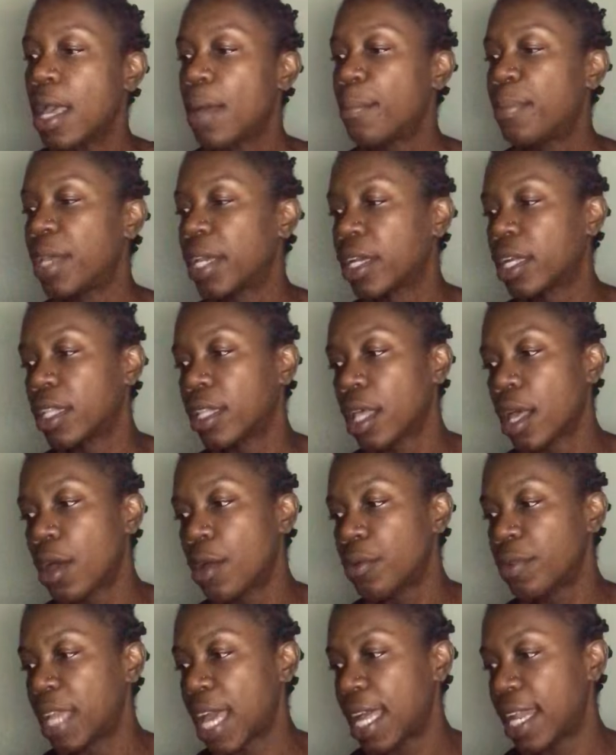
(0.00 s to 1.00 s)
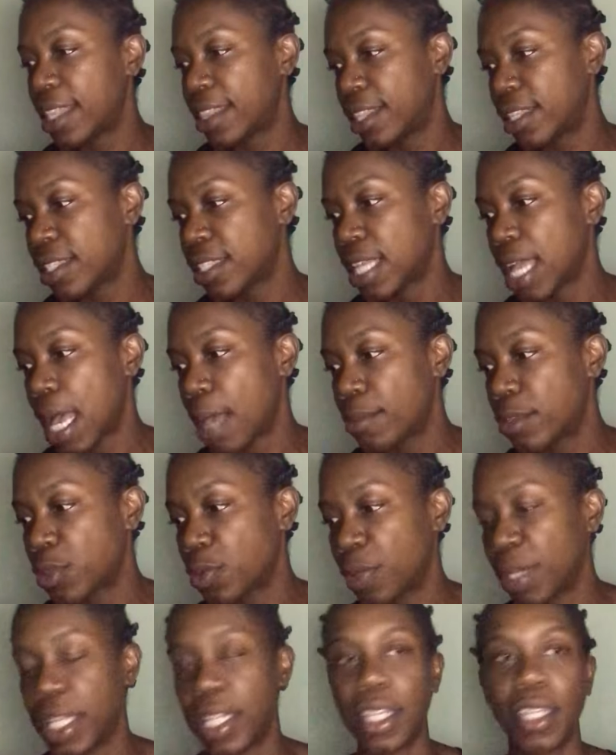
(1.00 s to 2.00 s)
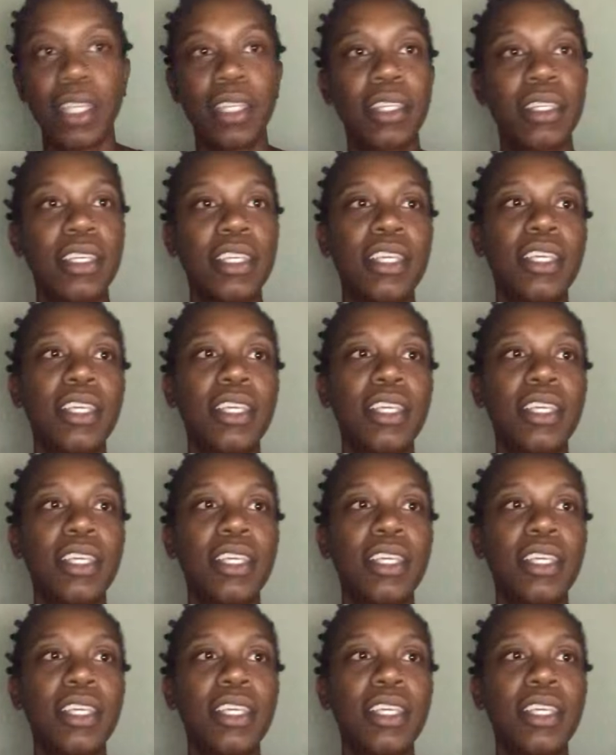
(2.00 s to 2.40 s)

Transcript: Piccolo, not at this time, sweetie.